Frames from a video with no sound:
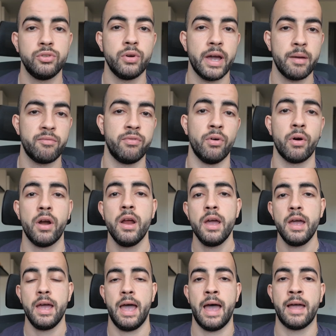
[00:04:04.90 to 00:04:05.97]
you aim for.
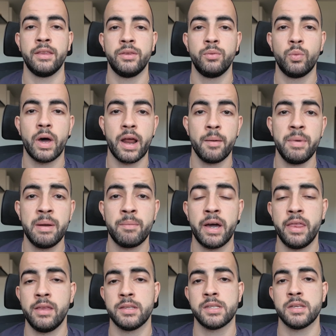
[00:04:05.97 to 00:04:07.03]
And what I mean by
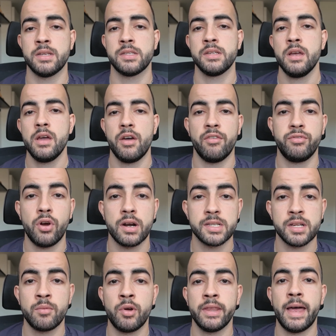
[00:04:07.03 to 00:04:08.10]
this is, if you are
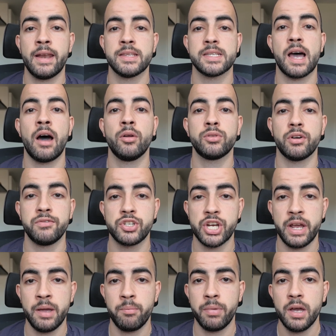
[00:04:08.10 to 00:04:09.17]
someone that is out of
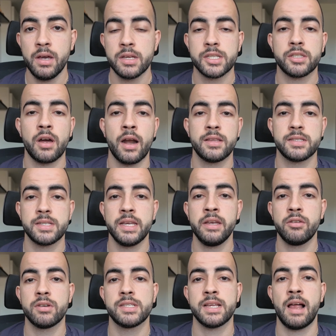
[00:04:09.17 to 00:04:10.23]
shape, start seeing
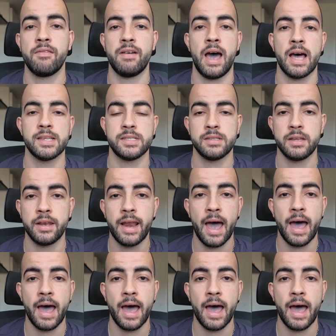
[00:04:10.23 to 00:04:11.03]
yourself as an